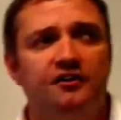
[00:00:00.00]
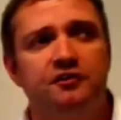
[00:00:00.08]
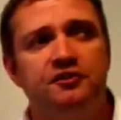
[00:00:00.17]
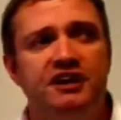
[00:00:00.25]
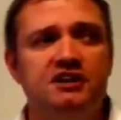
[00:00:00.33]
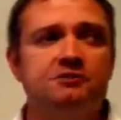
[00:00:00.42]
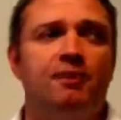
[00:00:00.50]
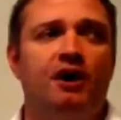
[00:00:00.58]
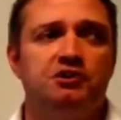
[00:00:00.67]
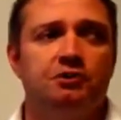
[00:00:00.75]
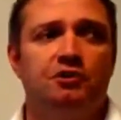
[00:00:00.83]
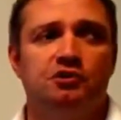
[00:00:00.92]
Through these
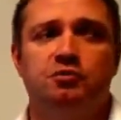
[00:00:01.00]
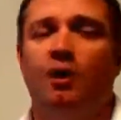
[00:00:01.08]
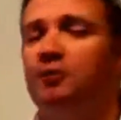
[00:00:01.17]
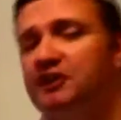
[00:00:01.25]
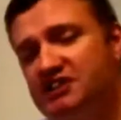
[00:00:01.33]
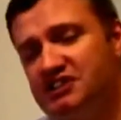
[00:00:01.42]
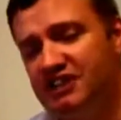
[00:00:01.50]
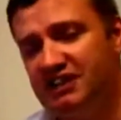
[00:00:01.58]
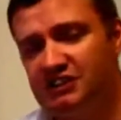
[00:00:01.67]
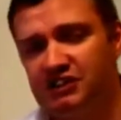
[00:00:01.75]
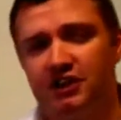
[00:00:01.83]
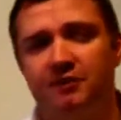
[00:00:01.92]
modules, what we're going to
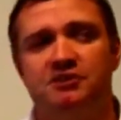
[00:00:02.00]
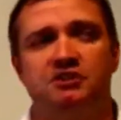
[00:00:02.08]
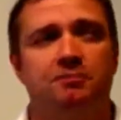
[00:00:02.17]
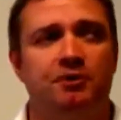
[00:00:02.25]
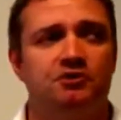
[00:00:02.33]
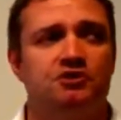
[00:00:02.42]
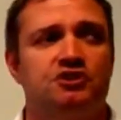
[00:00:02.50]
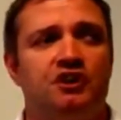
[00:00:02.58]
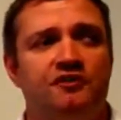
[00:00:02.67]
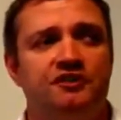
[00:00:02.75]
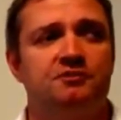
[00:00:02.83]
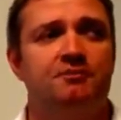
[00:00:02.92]
seek to do is to put
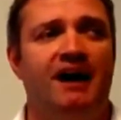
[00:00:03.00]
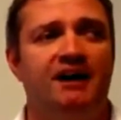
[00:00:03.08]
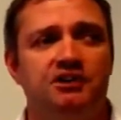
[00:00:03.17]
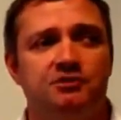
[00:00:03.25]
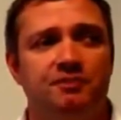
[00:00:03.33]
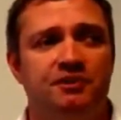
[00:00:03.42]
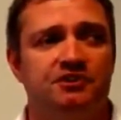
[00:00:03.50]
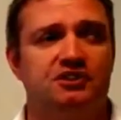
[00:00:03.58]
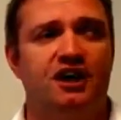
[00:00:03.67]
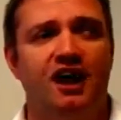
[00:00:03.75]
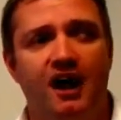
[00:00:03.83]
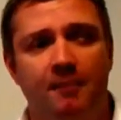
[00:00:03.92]
service
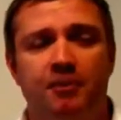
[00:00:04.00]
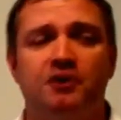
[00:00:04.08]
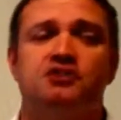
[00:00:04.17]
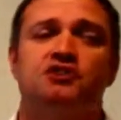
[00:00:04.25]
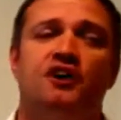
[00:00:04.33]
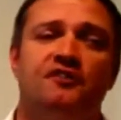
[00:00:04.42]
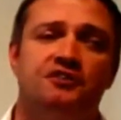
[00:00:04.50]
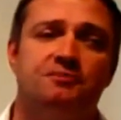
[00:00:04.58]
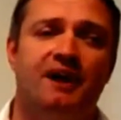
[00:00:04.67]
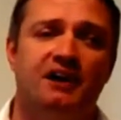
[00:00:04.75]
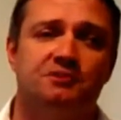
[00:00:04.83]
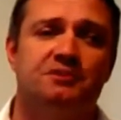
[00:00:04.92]
management and put a service
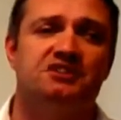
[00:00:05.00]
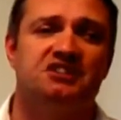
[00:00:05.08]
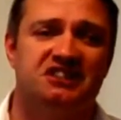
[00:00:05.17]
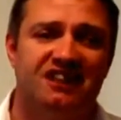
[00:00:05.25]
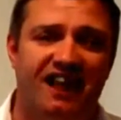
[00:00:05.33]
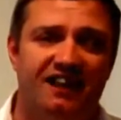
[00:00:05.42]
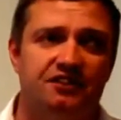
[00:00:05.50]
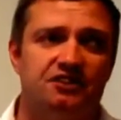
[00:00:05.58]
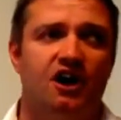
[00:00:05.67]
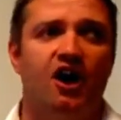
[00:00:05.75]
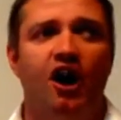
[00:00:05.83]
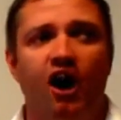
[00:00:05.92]
management
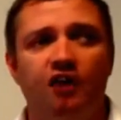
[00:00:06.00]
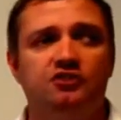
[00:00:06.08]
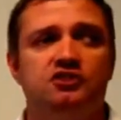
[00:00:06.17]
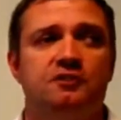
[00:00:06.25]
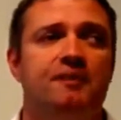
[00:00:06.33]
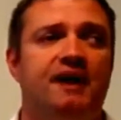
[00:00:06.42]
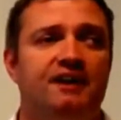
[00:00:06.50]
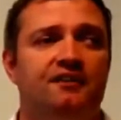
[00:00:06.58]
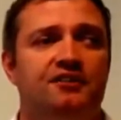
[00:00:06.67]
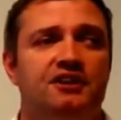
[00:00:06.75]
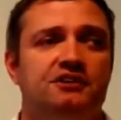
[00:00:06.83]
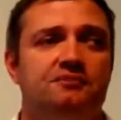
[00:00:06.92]
slant onto many
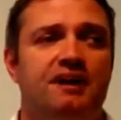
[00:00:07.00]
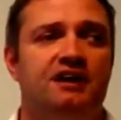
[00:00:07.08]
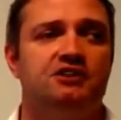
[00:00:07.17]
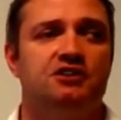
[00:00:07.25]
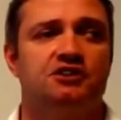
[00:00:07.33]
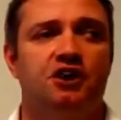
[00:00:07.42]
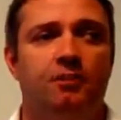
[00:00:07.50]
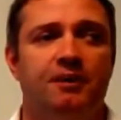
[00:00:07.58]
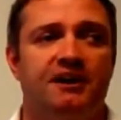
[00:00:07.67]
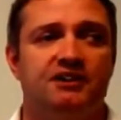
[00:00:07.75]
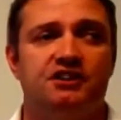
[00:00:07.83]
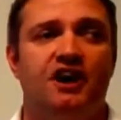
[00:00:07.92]
of these major
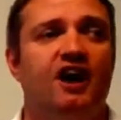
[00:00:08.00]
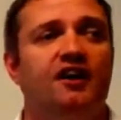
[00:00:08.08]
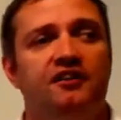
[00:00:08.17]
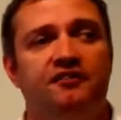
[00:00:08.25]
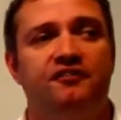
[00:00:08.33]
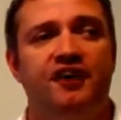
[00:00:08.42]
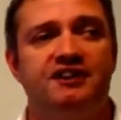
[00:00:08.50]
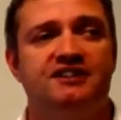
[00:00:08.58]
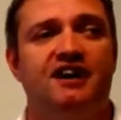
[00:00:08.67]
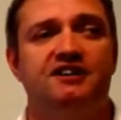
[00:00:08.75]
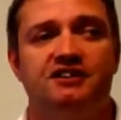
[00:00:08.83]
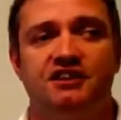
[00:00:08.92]
topics that face
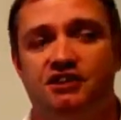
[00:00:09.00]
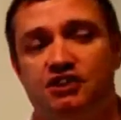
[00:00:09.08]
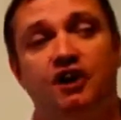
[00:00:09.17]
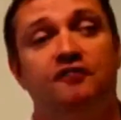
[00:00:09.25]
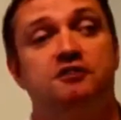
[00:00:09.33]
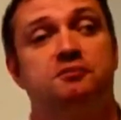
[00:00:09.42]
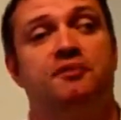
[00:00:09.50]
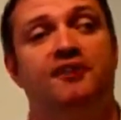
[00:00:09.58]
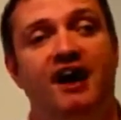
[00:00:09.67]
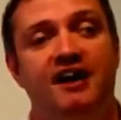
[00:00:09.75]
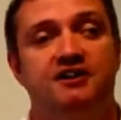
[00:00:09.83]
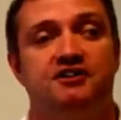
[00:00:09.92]
IT service
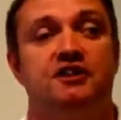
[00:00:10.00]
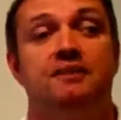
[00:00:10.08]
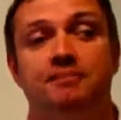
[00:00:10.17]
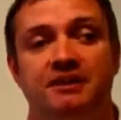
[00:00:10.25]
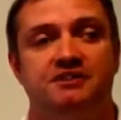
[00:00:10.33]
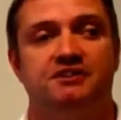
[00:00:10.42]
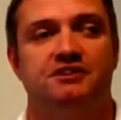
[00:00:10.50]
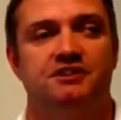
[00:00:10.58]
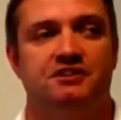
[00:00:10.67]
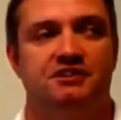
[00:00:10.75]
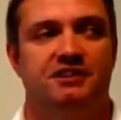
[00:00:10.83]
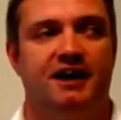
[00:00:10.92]
providers in
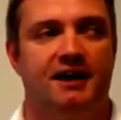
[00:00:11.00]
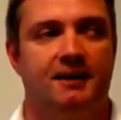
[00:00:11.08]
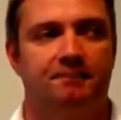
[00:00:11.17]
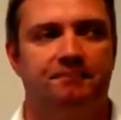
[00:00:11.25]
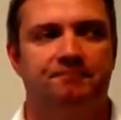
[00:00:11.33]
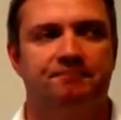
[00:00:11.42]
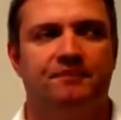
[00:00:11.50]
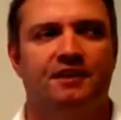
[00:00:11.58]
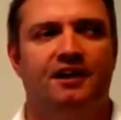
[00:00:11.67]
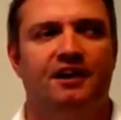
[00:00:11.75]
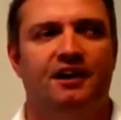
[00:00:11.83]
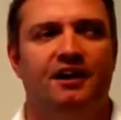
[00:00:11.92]
businesses today.
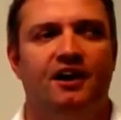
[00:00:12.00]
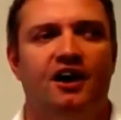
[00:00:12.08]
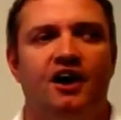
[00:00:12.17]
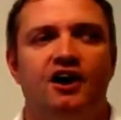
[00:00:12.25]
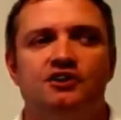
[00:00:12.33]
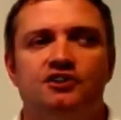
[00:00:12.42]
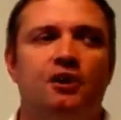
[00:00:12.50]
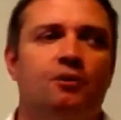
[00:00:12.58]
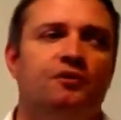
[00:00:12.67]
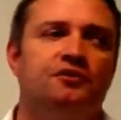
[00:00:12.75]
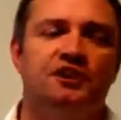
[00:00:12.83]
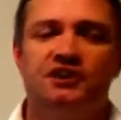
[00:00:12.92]

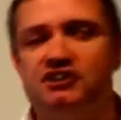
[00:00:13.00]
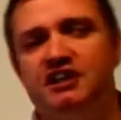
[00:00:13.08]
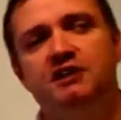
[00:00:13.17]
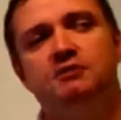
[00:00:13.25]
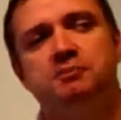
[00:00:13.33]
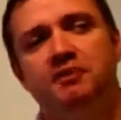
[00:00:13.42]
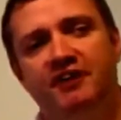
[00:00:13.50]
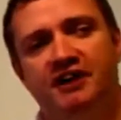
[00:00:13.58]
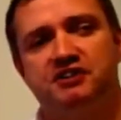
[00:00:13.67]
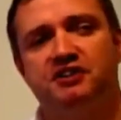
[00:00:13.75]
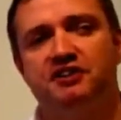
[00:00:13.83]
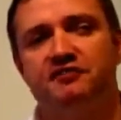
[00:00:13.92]
So, the continuous
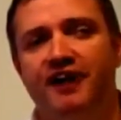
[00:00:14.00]
professional